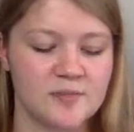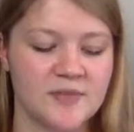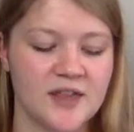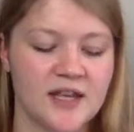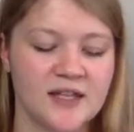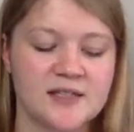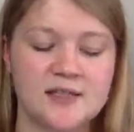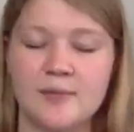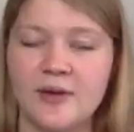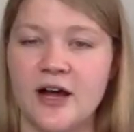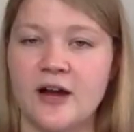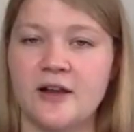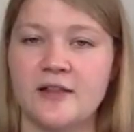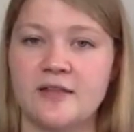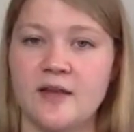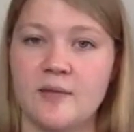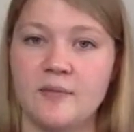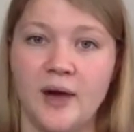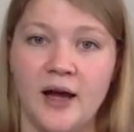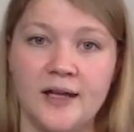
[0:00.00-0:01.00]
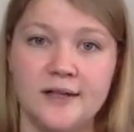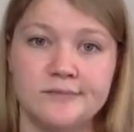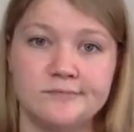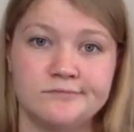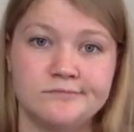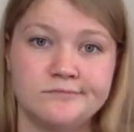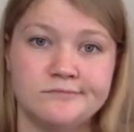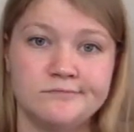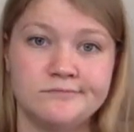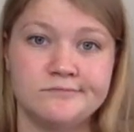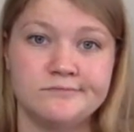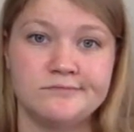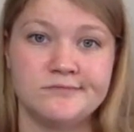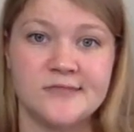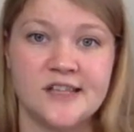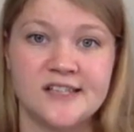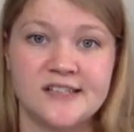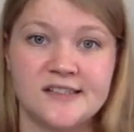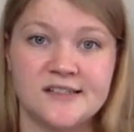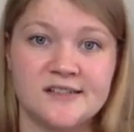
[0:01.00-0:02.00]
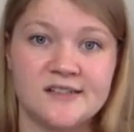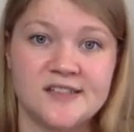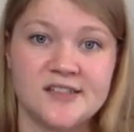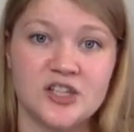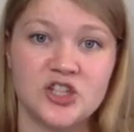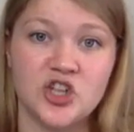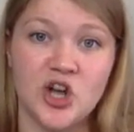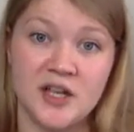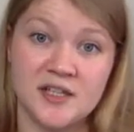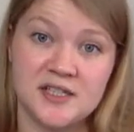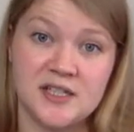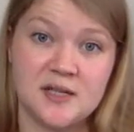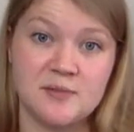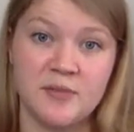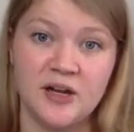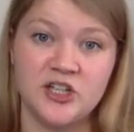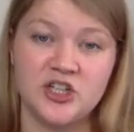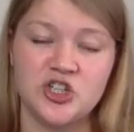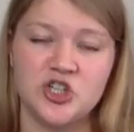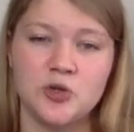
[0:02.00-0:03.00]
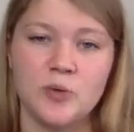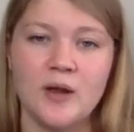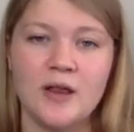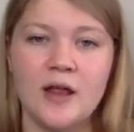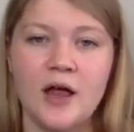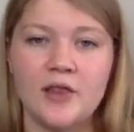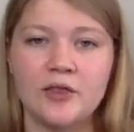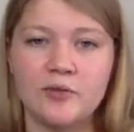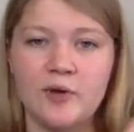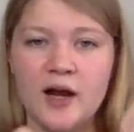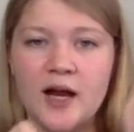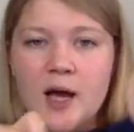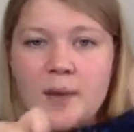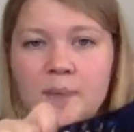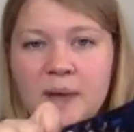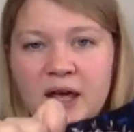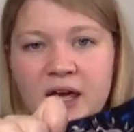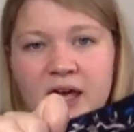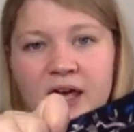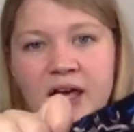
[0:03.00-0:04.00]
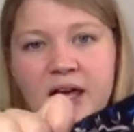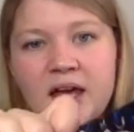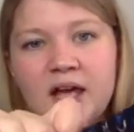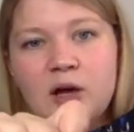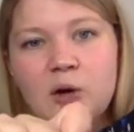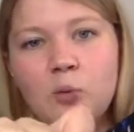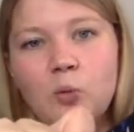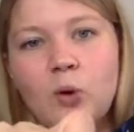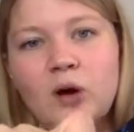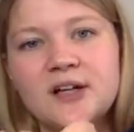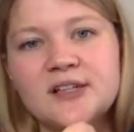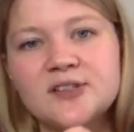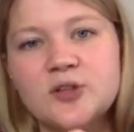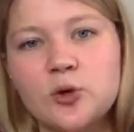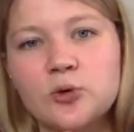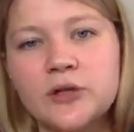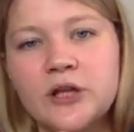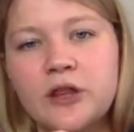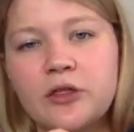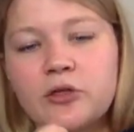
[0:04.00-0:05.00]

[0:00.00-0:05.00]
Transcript: some things about it that might that suggest it might do well on ThredUp. It was only